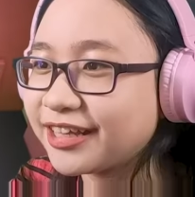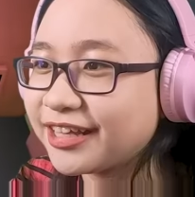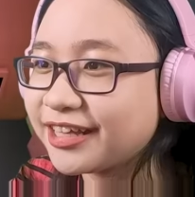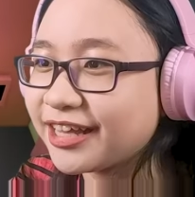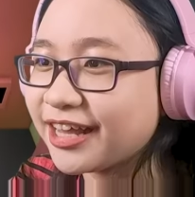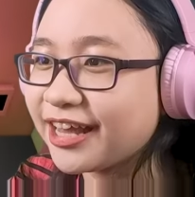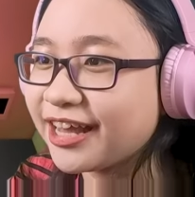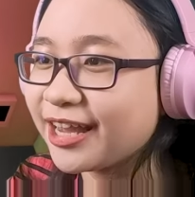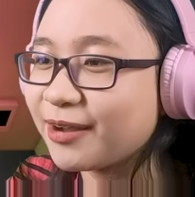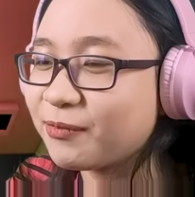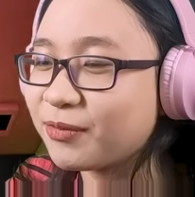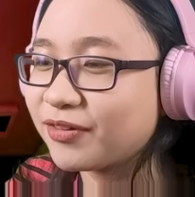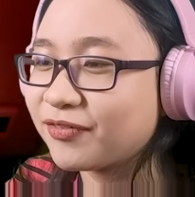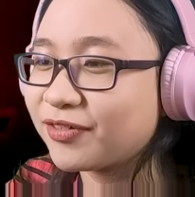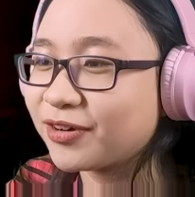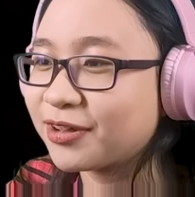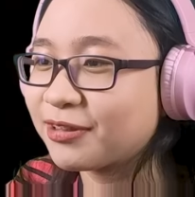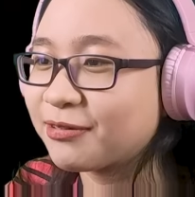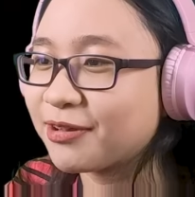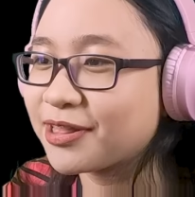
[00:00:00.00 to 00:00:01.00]
Yay, I'm the
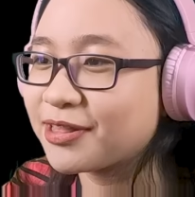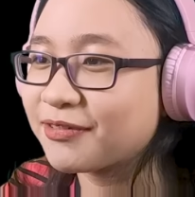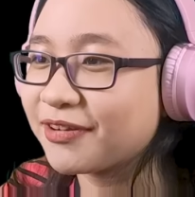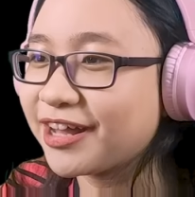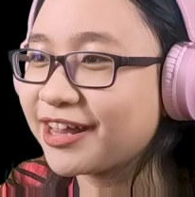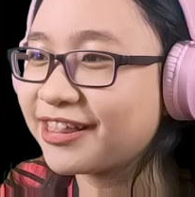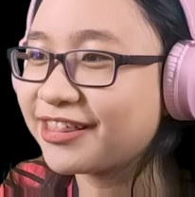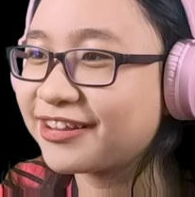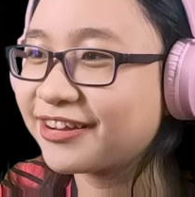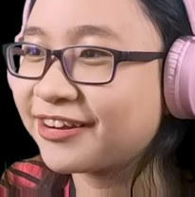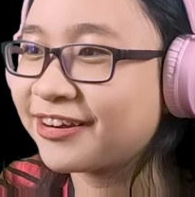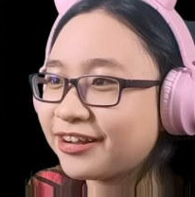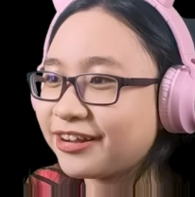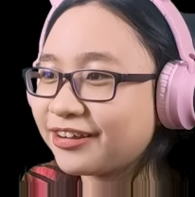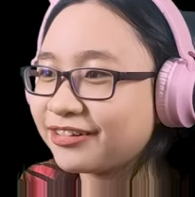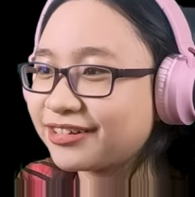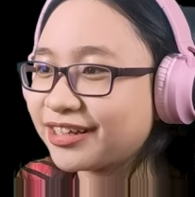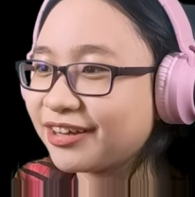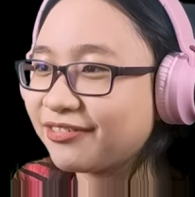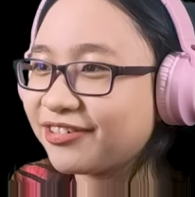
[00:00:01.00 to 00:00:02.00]
first one to enter.
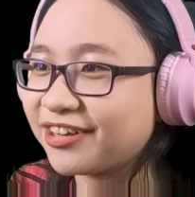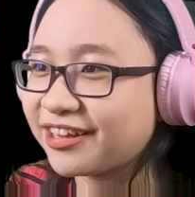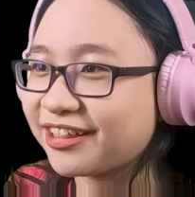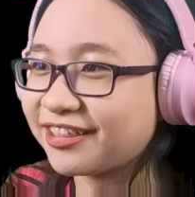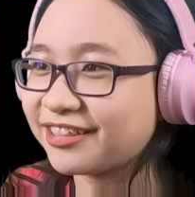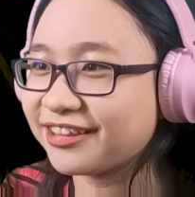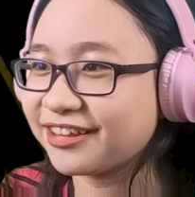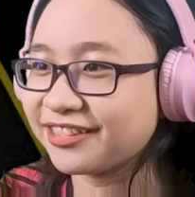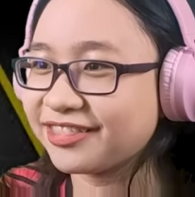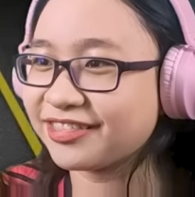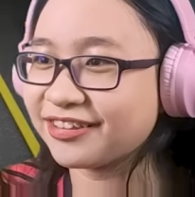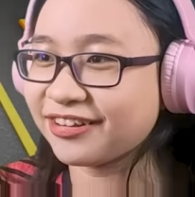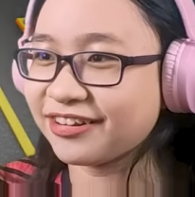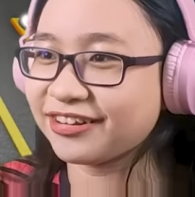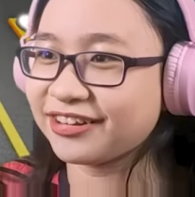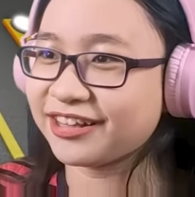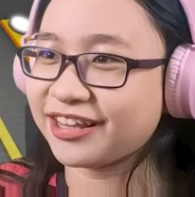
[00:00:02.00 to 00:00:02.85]
Okay, what's the third